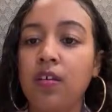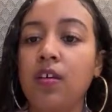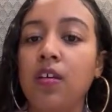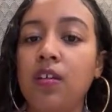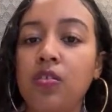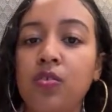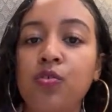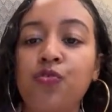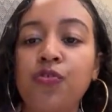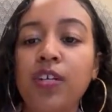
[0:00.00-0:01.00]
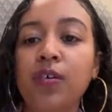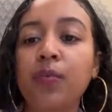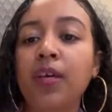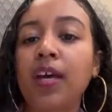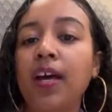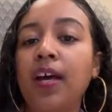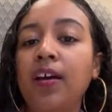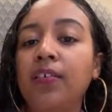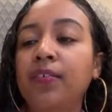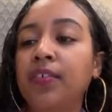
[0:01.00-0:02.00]
And to drink, we
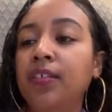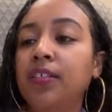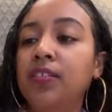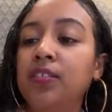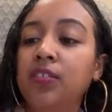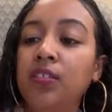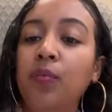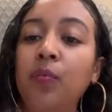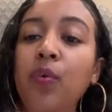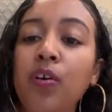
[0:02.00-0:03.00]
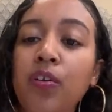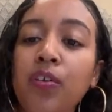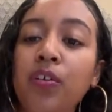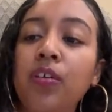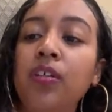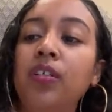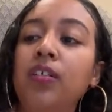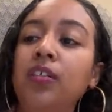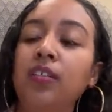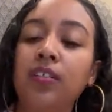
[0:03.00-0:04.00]
have some water.
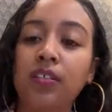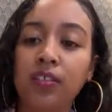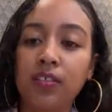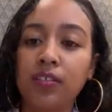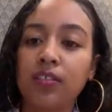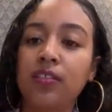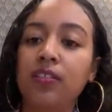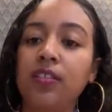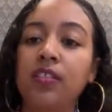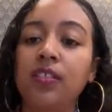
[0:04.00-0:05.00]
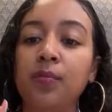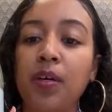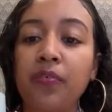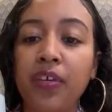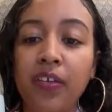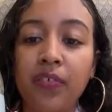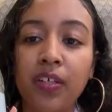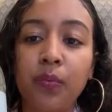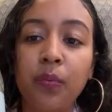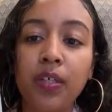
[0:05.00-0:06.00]
This is my favorite
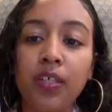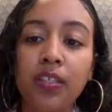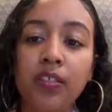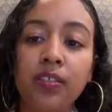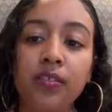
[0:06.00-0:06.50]
one.